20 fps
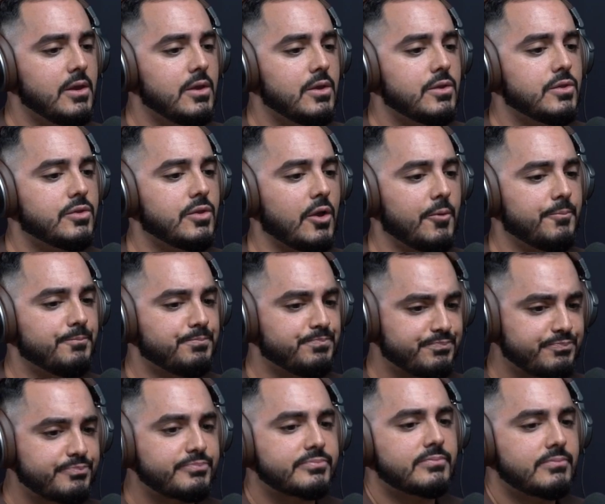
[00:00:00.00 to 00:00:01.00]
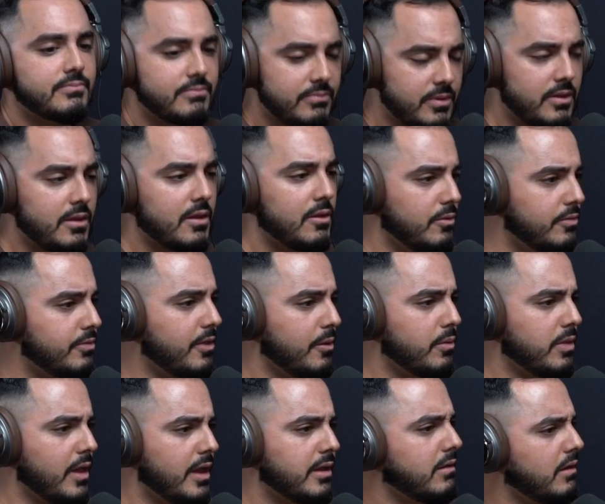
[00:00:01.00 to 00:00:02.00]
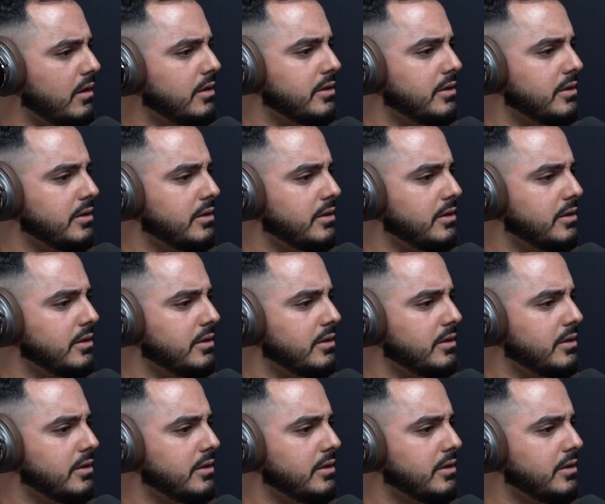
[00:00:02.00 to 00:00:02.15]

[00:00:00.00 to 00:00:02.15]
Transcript: So they were like,